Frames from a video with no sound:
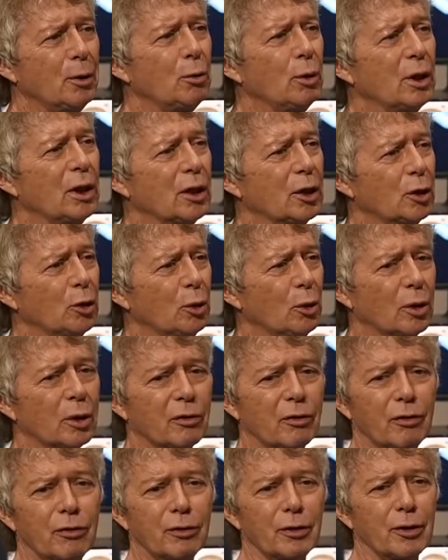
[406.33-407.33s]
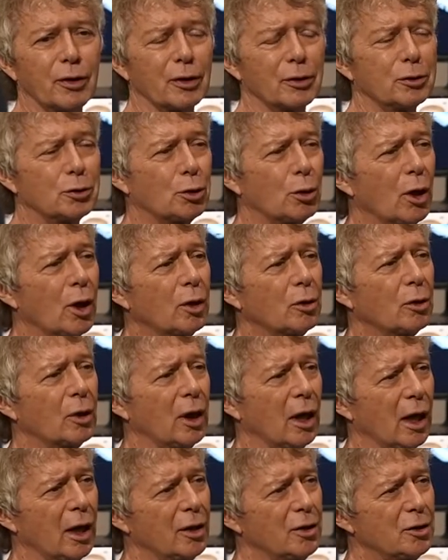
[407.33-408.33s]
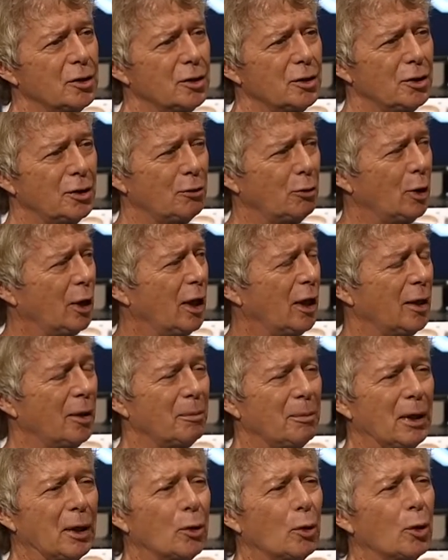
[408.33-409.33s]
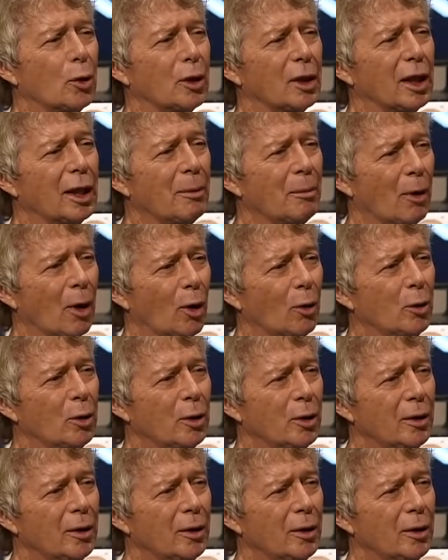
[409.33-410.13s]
be really cool for the Toronto clients as if we had a big old limo,